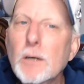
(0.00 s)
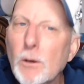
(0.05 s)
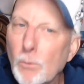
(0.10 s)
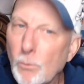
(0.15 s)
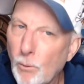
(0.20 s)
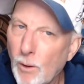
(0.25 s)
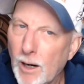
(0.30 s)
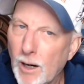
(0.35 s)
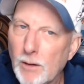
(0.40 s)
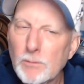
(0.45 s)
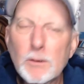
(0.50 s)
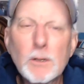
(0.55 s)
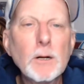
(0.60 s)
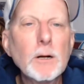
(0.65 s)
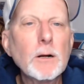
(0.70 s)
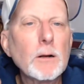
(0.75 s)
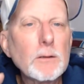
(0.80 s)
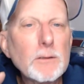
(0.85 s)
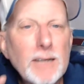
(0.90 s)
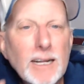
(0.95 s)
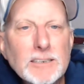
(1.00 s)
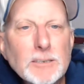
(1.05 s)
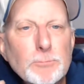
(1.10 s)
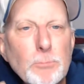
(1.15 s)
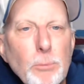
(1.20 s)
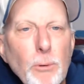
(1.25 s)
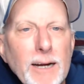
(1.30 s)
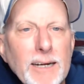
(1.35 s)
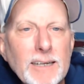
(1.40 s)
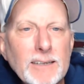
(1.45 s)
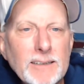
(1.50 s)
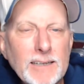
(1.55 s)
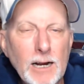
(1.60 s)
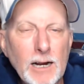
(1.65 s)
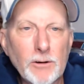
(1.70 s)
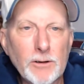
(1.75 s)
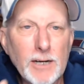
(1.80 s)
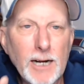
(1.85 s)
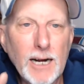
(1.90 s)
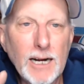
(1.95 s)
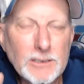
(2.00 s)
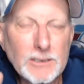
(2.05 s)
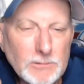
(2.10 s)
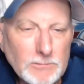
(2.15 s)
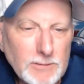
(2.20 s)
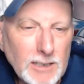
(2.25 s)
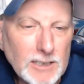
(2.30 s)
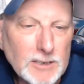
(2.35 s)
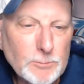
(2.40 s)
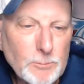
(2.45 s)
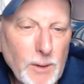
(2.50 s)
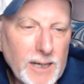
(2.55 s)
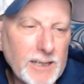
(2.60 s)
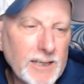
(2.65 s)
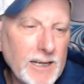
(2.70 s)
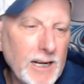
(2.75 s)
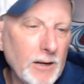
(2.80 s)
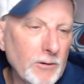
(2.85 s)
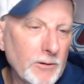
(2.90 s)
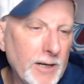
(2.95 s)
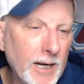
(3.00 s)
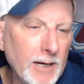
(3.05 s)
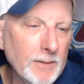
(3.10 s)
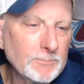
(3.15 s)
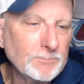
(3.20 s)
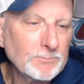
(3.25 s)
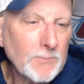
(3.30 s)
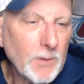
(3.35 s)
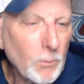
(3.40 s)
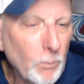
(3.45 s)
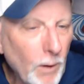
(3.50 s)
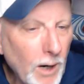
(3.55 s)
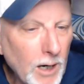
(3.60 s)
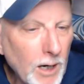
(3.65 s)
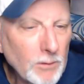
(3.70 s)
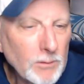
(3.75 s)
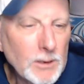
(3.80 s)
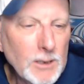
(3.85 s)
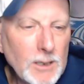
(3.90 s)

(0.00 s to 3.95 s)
Well, let's break it down, guys. Let's break it down, okay? Well,